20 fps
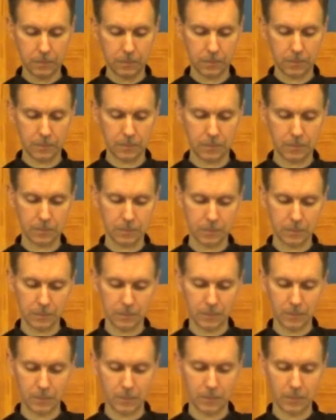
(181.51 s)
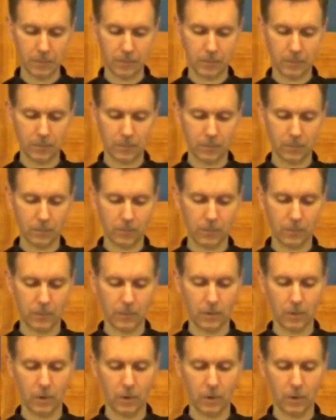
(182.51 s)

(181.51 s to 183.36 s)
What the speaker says: Nothing is said.